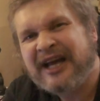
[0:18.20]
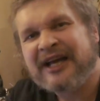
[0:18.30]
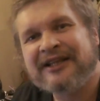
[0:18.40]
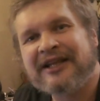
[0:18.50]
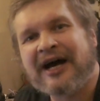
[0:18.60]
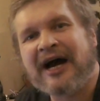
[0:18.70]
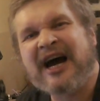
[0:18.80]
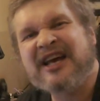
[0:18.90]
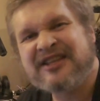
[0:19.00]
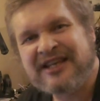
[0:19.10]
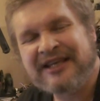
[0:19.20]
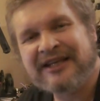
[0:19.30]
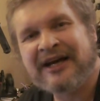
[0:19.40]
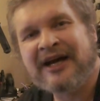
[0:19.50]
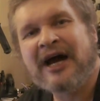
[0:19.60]
And I
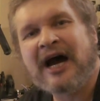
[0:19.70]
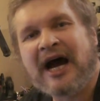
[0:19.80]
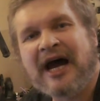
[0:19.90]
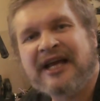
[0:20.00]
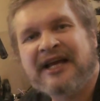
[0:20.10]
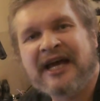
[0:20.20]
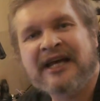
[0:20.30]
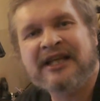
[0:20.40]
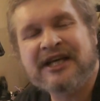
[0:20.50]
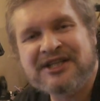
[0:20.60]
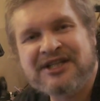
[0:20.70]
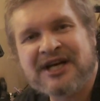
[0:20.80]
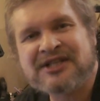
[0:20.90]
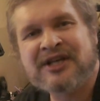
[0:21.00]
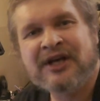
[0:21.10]
think I can
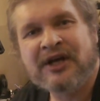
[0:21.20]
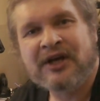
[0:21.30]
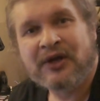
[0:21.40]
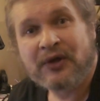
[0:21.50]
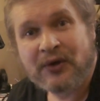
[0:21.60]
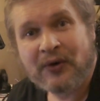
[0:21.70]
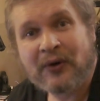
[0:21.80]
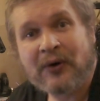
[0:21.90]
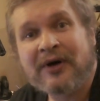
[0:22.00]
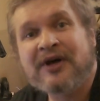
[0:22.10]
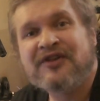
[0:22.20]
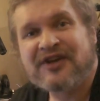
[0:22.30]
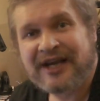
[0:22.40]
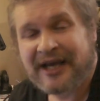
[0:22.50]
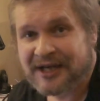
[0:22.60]
adjust your
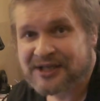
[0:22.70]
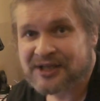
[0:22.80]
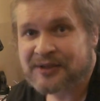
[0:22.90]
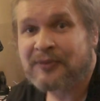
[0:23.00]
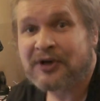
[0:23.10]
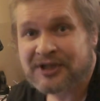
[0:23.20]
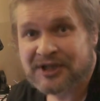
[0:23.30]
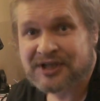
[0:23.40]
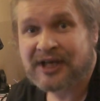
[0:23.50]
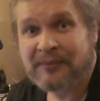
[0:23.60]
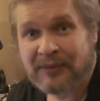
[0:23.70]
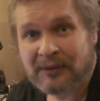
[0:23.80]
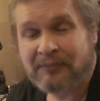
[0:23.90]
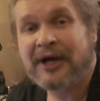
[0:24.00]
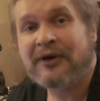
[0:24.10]
3-axis brushless
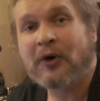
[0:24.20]
gimbal by